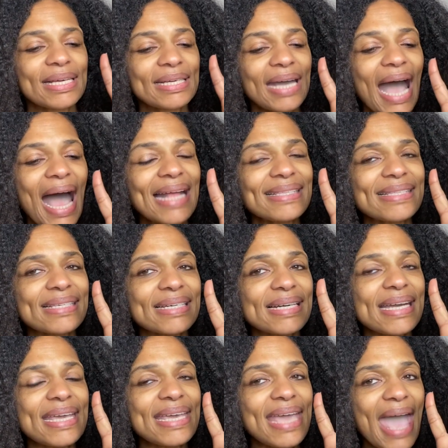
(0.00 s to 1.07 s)

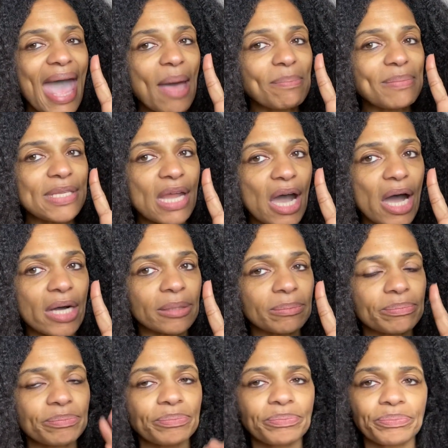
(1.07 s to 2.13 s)
Quatrième na.
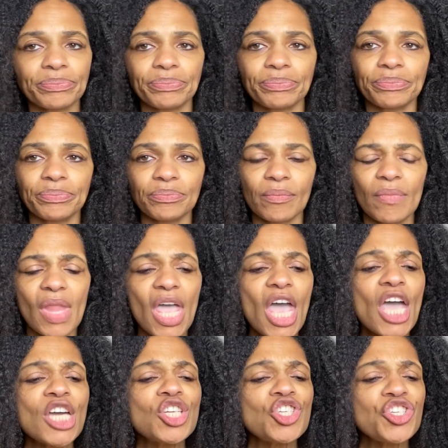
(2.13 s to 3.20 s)

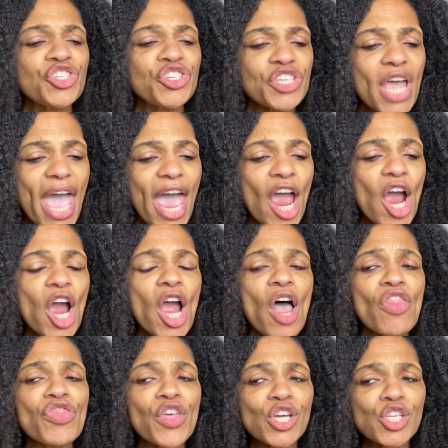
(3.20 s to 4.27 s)
Share the